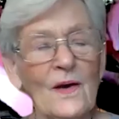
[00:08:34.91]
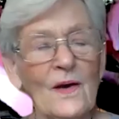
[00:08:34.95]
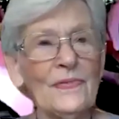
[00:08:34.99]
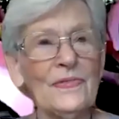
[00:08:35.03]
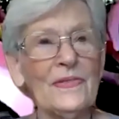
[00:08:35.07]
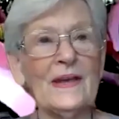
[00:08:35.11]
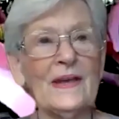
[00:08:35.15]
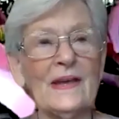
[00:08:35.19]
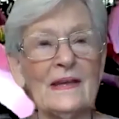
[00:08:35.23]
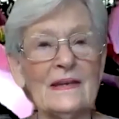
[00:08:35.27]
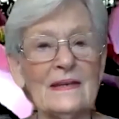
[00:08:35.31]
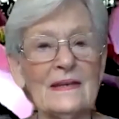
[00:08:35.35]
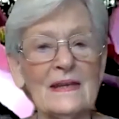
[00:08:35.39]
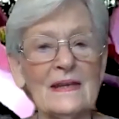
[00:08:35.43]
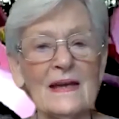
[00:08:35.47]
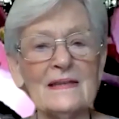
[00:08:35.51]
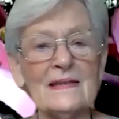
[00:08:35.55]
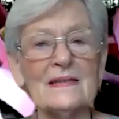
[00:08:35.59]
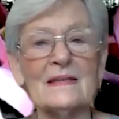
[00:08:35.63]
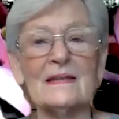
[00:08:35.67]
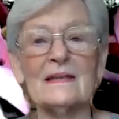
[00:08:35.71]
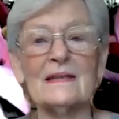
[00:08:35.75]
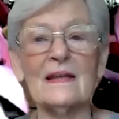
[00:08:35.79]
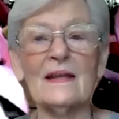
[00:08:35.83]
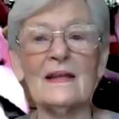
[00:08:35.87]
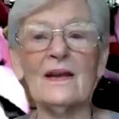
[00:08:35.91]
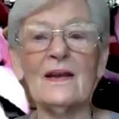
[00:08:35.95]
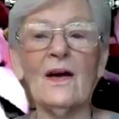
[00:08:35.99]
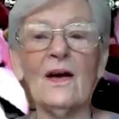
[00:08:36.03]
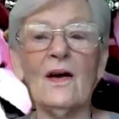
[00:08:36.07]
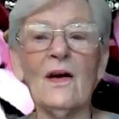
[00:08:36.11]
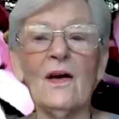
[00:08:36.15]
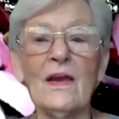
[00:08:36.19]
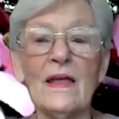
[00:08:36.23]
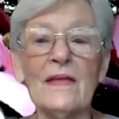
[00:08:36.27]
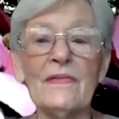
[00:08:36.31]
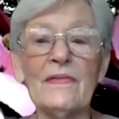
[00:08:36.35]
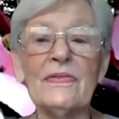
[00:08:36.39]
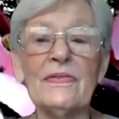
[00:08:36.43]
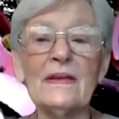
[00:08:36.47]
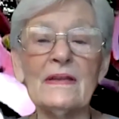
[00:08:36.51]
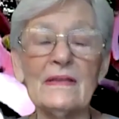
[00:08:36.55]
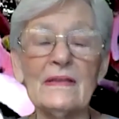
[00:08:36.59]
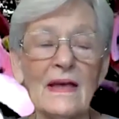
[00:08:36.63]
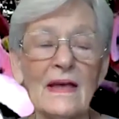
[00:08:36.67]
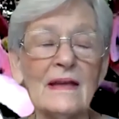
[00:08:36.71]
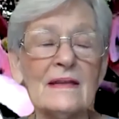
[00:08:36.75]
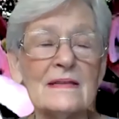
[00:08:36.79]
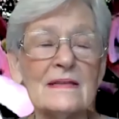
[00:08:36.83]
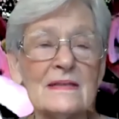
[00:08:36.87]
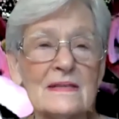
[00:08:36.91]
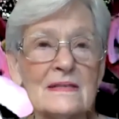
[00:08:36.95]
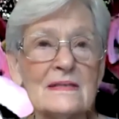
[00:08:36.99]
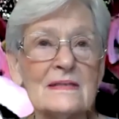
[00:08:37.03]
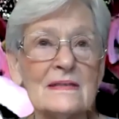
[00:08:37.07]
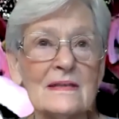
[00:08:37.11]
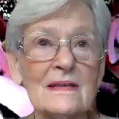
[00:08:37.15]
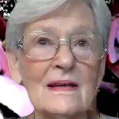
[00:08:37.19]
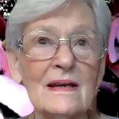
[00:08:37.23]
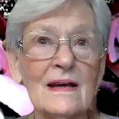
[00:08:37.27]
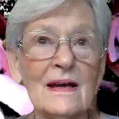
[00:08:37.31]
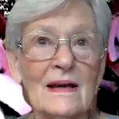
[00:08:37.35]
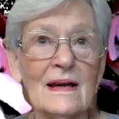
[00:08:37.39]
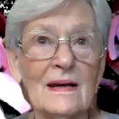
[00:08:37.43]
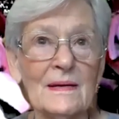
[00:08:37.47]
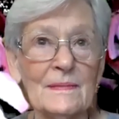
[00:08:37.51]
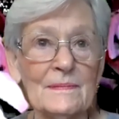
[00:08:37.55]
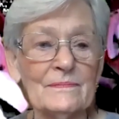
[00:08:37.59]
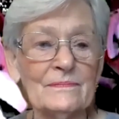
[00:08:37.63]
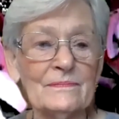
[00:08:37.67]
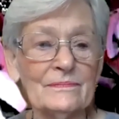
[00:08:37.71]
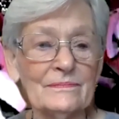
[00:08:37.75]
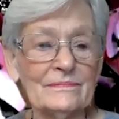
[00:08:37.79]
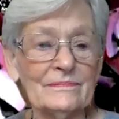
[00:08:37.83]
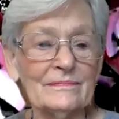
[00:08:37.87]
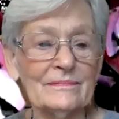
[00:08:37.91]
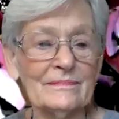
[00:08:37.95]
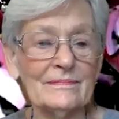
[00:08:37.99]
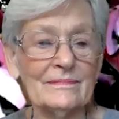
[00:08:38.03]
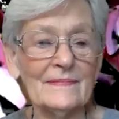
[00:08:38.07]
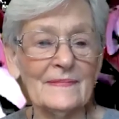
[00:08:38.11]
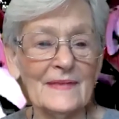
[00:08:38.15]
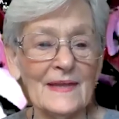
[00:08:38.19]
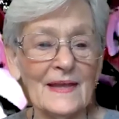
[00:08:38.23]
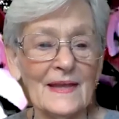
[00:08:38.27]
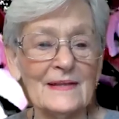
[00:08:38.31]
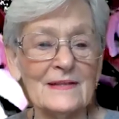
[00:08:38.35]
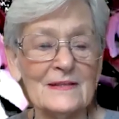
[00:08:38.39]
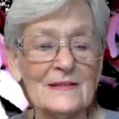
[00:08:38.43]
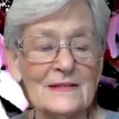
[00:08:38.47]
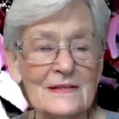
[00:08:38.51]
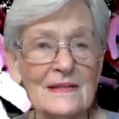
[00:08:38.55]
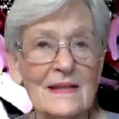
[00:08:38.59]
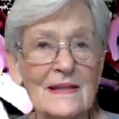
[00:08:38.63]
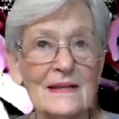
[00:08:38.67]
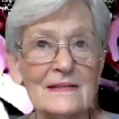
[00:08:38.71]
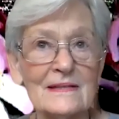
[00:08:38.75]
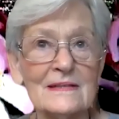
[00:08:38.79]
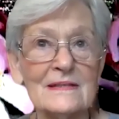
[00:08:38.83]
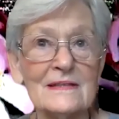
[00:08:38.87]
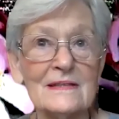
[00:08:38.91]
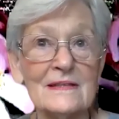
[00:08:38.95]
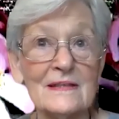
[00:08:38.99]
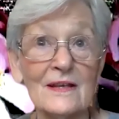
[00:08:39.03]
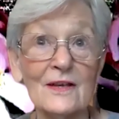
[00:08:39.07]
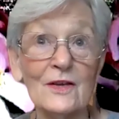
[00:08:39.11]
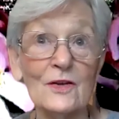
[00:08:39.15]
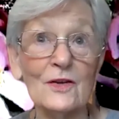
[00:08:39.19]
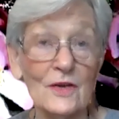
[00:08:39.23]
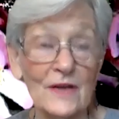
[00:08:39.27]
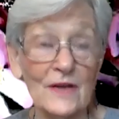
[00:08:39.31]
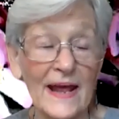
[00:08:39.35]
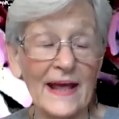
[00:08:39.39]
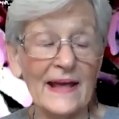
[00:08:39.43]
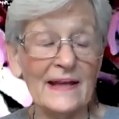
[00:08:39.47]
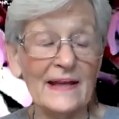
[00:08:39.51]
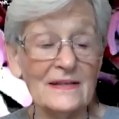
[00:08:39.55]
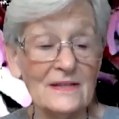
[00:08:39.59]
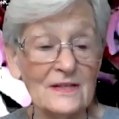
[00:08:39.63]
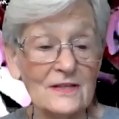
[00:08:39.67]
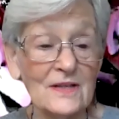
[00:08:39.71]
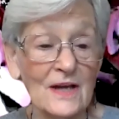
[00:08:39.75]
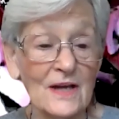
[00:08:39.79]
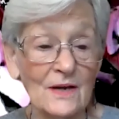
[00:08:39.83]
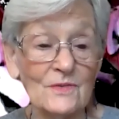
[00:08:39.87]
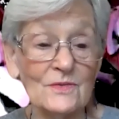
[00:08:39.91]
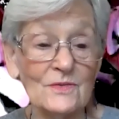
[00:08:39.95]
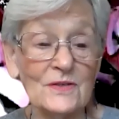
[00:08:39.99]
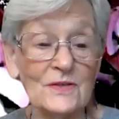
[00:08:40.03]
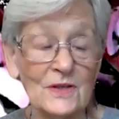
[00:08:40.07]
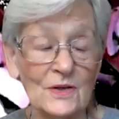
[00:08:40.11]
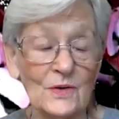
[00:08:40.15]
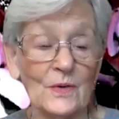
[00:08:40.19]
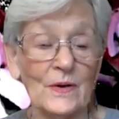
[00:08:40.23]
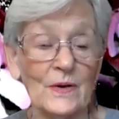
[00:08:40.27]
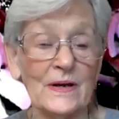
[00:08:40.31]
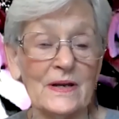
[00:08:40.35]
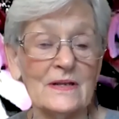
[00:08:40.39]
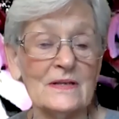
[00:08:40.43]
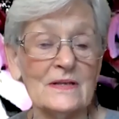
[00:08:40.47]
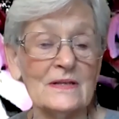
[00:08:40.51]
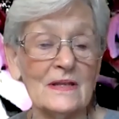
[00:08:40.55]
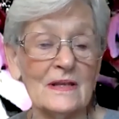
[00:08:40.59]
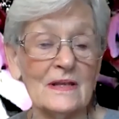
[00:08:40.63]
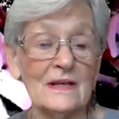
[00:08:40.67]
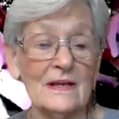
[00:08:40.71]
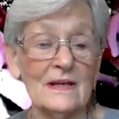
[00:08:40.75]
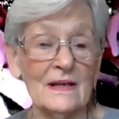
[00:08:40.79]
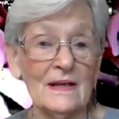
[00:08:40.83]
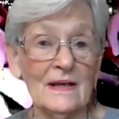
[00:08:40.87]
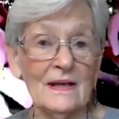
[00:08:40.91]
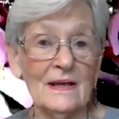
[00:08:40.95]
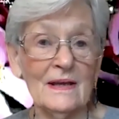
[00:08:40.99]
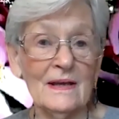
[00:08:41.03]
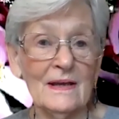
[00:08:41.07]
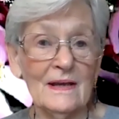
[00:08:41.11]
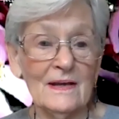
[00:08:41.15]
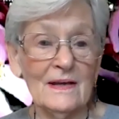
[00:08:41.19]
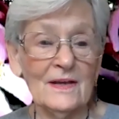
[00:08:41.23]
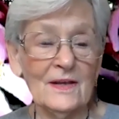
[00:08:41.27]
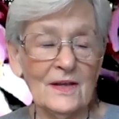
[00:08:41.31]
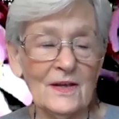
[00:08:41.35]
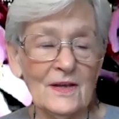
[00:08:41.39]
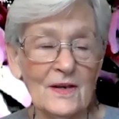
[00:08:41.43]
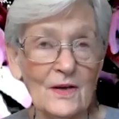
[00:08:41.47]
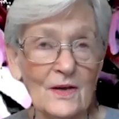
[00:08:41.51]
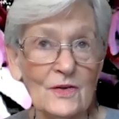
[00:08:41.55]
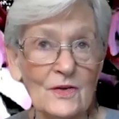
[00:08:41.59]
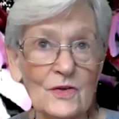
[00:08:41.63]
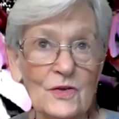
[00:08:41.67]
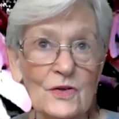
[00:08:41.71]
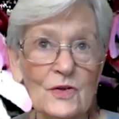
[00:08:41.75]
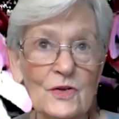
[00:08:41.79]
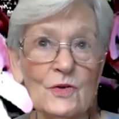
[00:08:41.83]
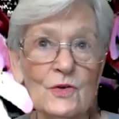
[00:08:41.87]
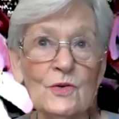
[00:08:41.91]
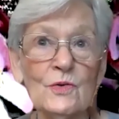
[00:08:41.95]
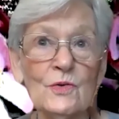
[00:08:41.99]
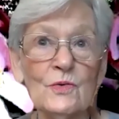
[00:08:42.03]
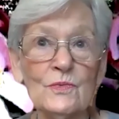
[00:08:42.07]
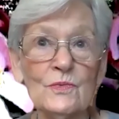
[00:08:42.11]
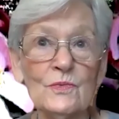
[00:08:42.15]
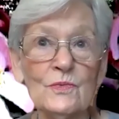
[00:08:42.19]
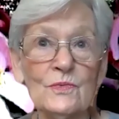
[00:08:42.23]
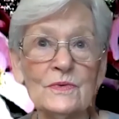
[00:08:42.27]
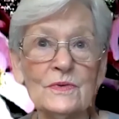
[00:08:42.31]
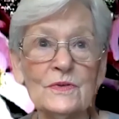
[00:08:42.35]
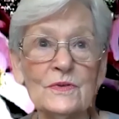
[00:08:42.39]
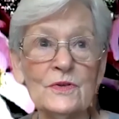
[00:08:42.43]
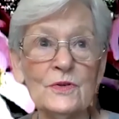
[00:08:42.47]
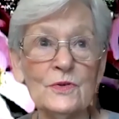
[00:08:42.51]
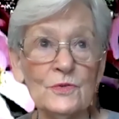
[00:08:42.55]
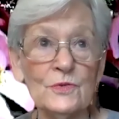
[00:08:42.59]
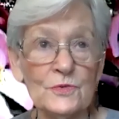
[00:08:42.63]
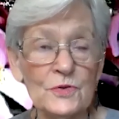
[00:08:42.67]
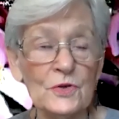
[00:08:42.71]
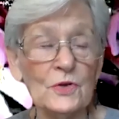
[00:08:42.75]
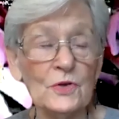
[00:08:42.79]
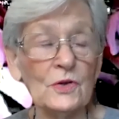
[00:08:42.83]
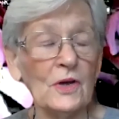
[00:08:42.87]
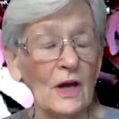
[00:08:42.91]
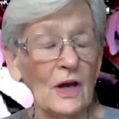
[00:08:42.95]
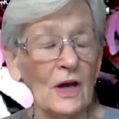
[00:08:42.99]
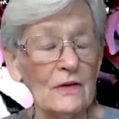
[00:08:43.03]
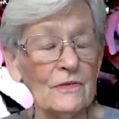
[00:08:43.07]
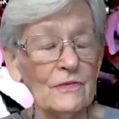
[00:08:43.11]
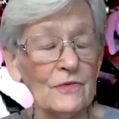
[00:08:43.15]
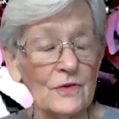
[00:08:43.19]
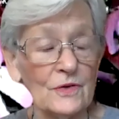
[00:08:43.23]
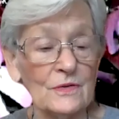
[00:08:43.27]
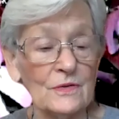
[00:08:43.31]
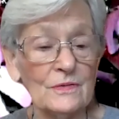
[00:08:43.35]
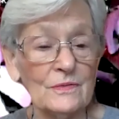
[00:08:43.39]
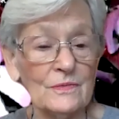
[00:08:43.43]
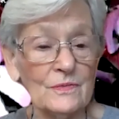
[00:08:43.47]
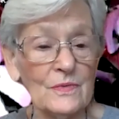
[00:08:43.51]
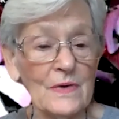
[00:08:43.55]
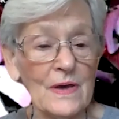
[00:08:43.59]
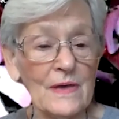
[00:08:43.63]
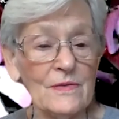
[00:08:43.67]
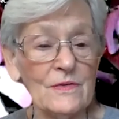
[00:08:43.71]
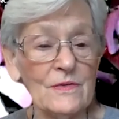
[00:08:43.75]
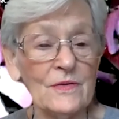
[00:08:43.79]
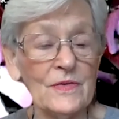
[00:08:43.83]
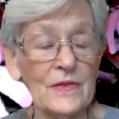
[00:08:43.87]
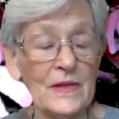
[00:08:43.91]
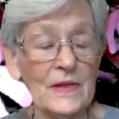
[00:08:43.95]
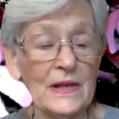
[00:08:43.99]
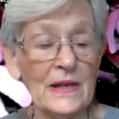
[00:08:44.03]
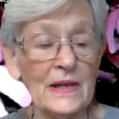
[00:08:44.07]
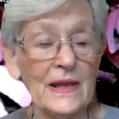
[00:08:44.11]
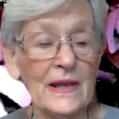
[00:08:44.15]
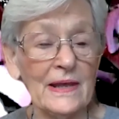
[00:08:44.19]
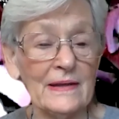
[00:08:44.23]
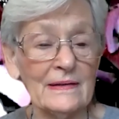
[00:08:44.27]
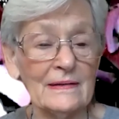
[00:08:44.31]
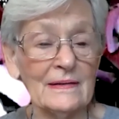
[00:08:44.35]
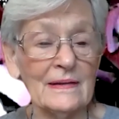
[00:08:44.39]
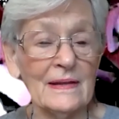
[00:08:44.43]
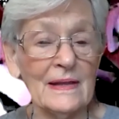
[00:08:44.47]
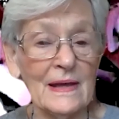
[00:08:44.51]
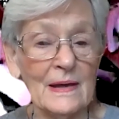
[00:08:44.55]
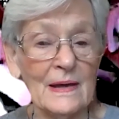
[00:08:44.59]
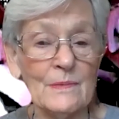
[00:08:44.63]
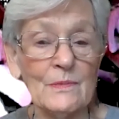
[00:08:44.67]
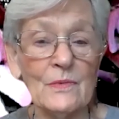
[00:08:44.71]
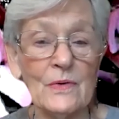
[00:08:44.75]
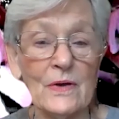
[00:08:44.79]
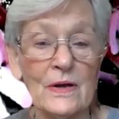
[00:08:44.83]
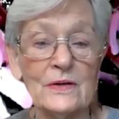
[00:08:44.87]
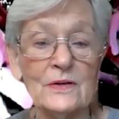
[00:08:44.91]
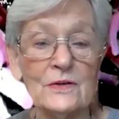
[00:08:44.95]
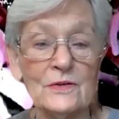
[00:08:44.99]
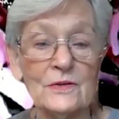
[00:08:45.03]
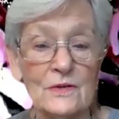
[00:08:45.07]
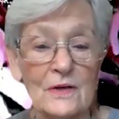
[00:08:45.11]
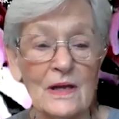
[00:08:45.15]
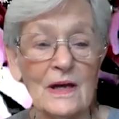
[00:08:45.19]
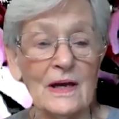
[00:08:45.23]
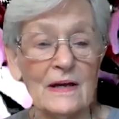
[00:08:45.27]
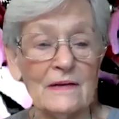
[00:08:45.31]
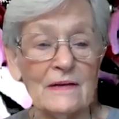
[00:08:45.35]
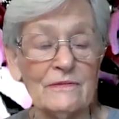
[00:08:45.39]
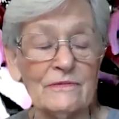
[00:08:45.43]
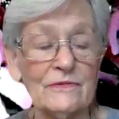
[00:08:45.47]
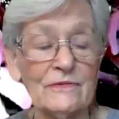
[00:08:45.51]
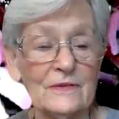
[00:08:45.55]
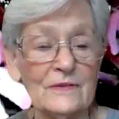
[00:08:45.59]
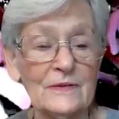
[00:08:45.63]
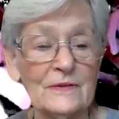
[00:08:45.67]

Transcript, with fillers: it doesn't at all. I think that's um, that's that's the good antidote to it is that you know you you took over rather than letting them run your life.